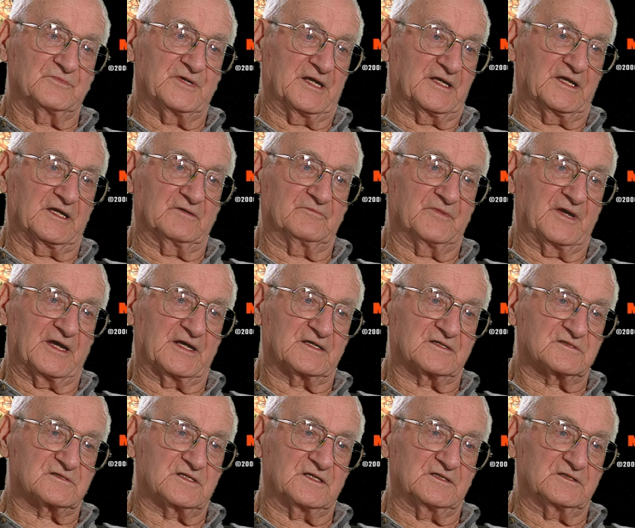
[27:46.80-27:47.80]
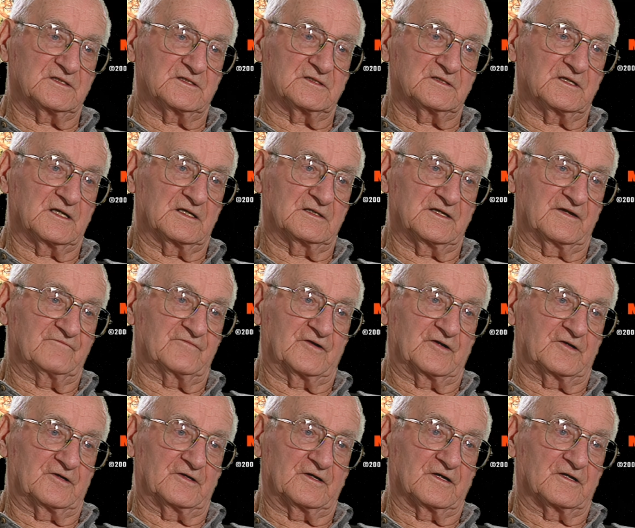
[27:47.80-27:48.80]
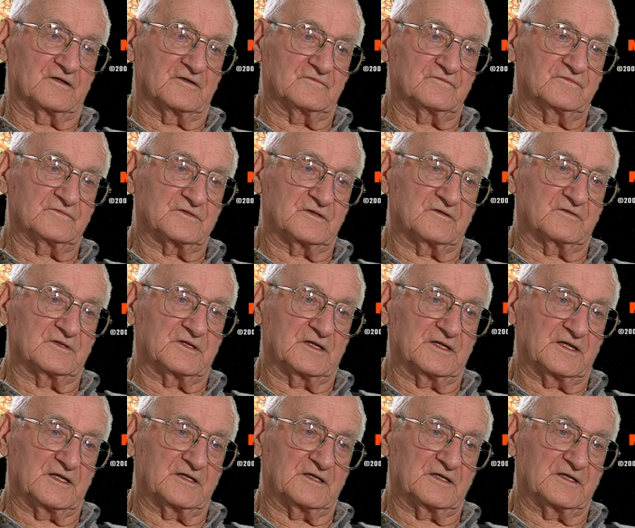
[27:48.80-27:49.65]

many a magazine that I never heard of that they